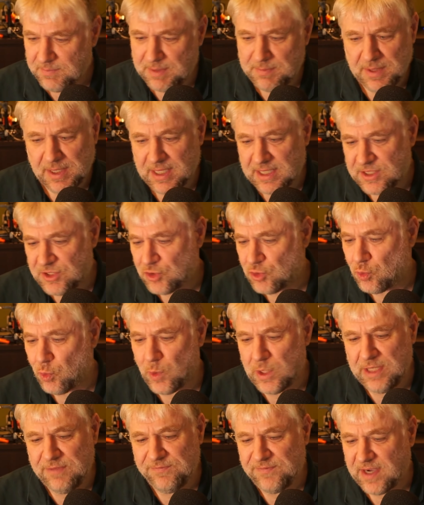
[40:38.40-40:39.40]
maybe like
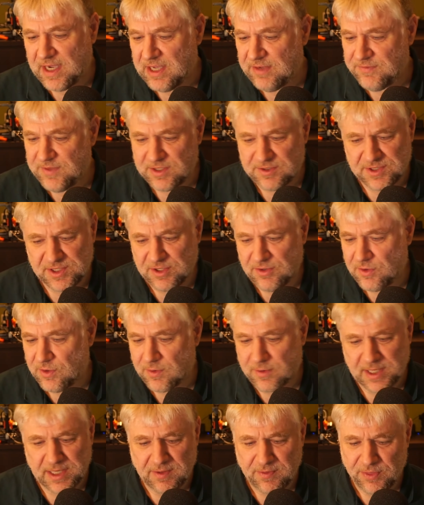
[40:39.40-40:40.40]
25 years ago
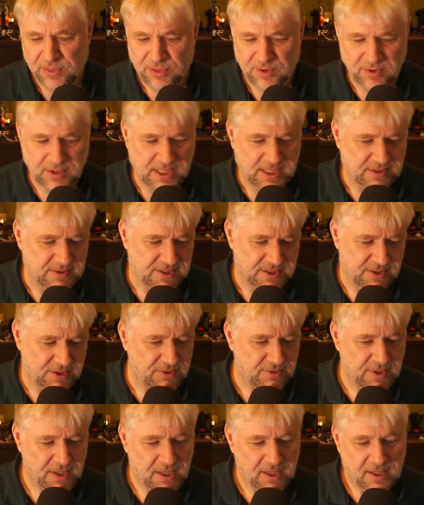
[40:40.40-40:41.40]
or even 30 years
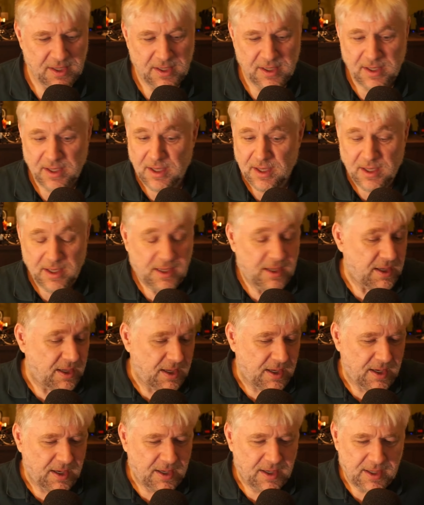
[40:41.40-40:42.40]
ago
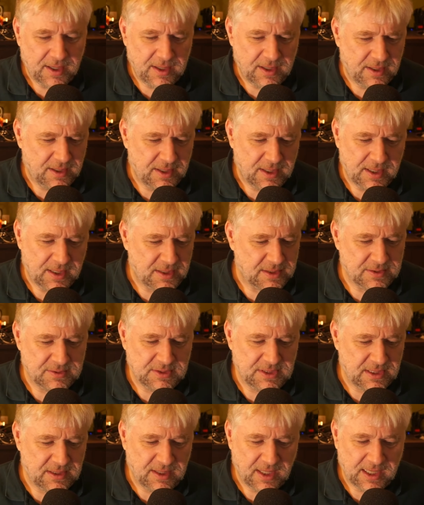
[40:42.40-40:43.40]
i
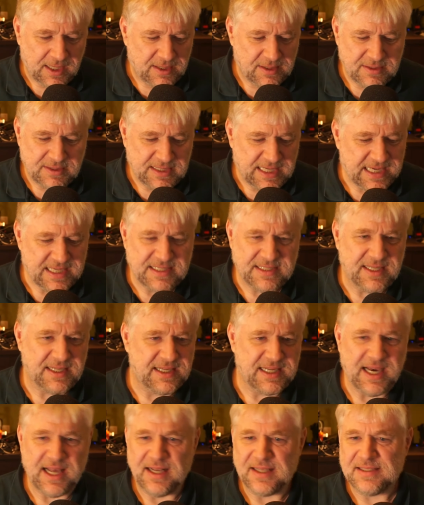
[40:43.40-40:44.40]
did like text
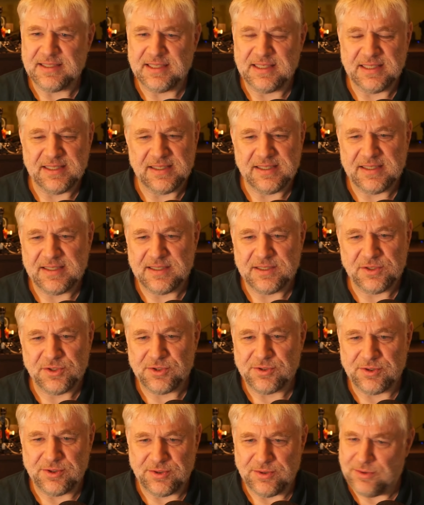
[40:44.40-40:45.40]
analysis
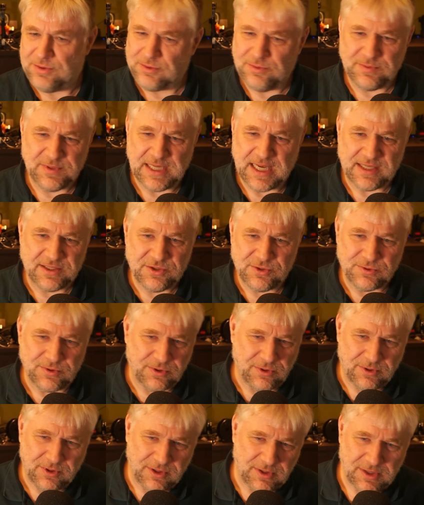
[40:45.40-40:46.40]
through
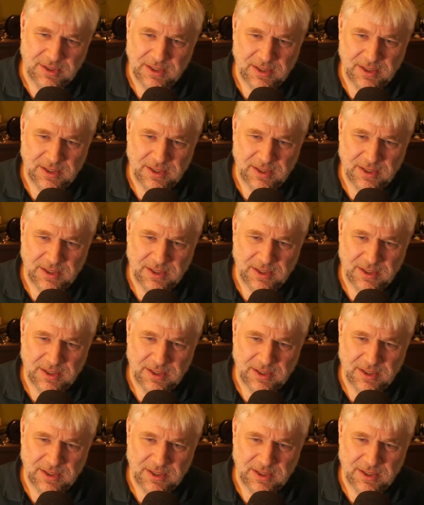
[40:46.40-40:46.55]
natural